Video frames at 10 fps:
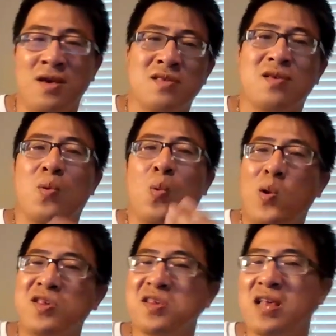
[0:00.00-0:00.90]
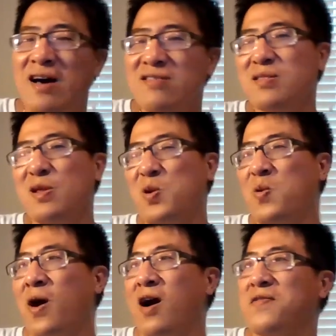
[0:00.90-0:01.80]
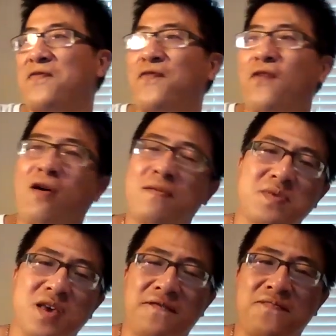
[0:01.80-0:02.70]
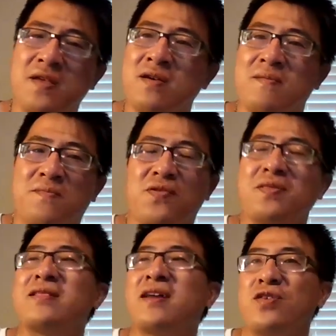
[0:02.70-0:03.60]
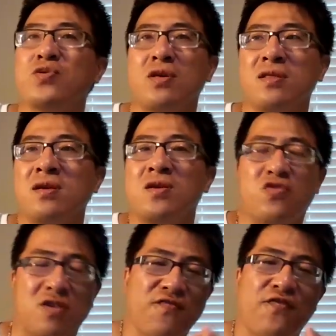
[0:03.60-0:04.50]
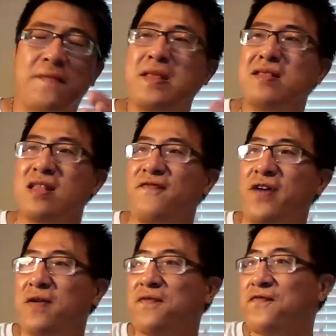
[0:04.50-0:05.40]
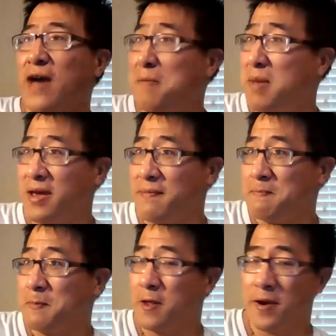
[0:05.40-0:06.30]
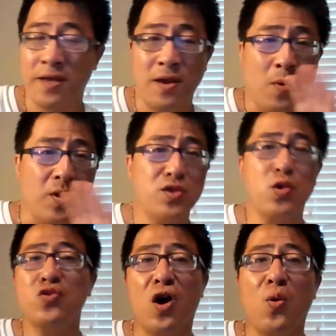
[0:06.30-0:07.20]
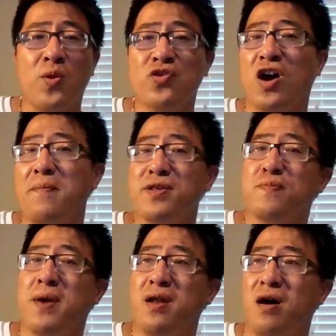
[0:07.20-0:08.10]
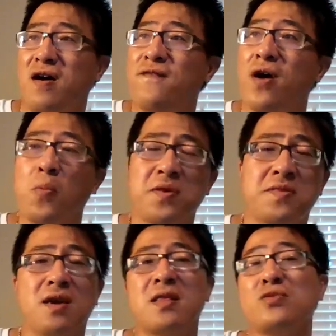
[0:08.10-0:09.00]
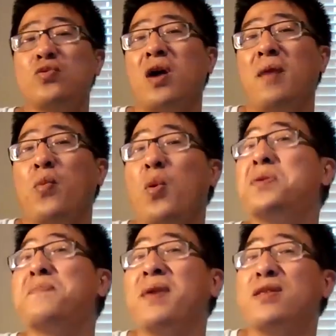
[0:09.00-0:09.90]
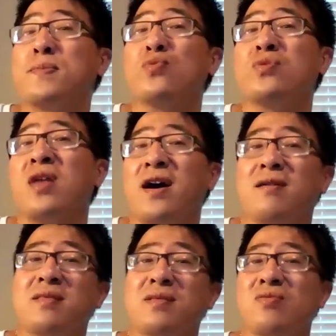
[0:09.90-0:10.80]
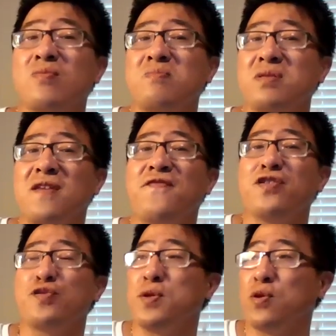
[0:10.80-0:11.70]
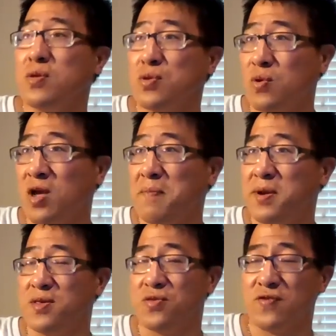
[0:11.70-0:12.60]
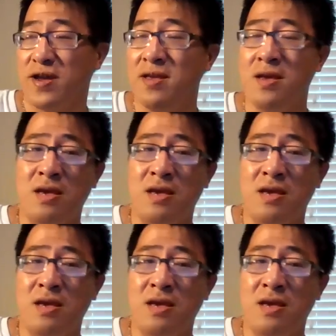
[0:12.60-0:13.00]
So without the required forms of presentation, just from the net value 5 million, right? We don't know which company is better off, or we think the two companies, we wouldn't be able to tell the difference between the two companies, right?